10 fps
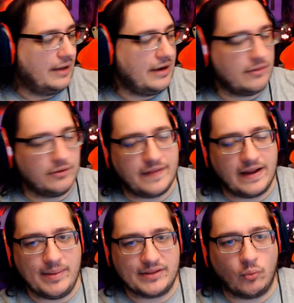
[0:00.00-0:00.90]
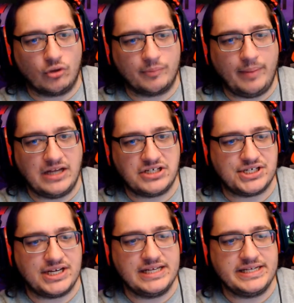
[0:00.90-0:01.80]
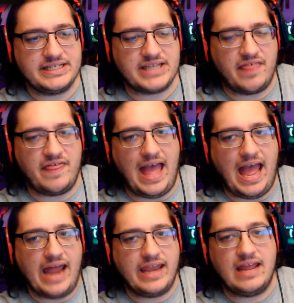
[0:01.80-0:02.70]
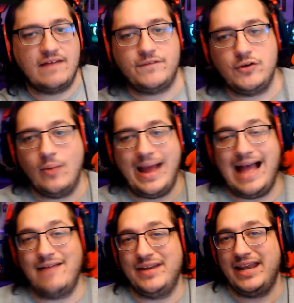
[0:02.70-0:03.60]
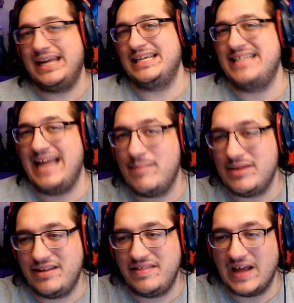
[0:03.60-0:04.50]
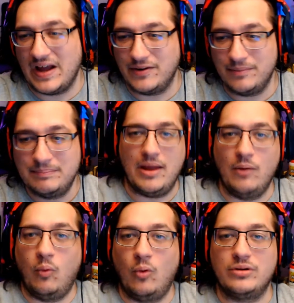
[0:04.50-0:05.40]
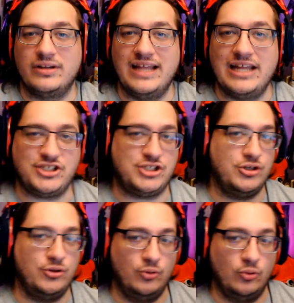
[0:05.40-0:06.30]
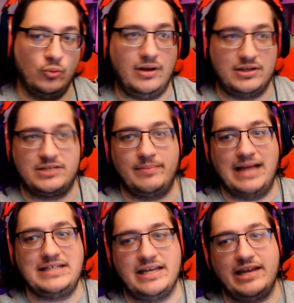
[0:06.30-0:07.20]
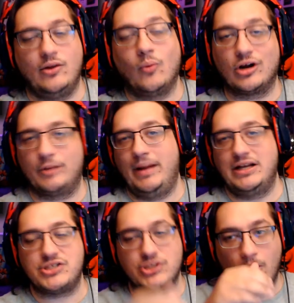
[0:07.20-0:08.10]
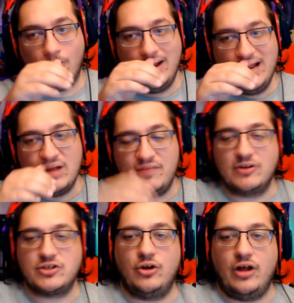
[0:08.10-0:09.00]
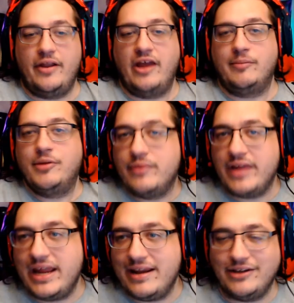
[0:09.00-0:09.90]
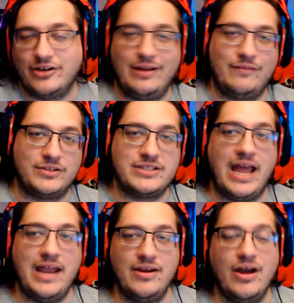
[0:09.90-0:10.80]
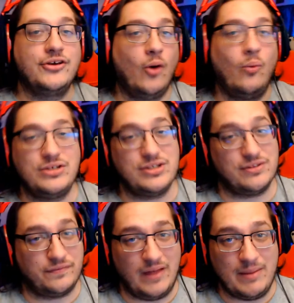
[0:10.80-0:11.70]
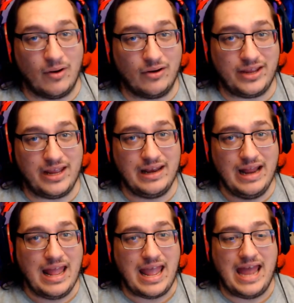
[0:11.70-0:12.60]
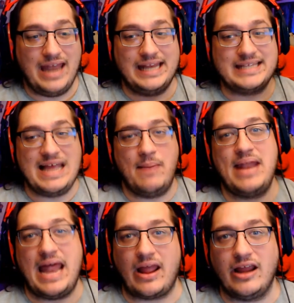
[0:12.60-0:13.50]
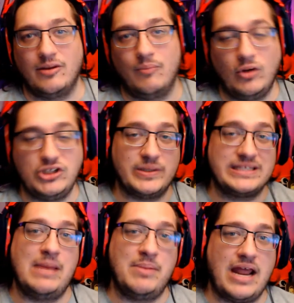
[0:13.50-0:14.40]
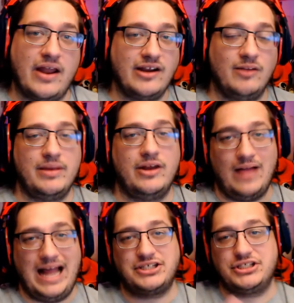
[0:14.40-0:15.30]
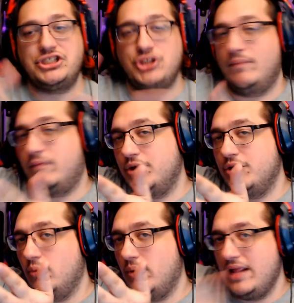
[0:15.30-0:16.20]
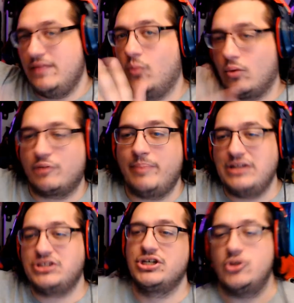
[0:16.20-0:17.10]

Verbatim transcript: Another thing about the workbench is that if you haven't examined the item, it won't let you customize it in the workbench. So if there's a, an item you need and you're level 10, go into the flea market and examine that item. Once you examine that item, it'll actually show up for you in the workbench.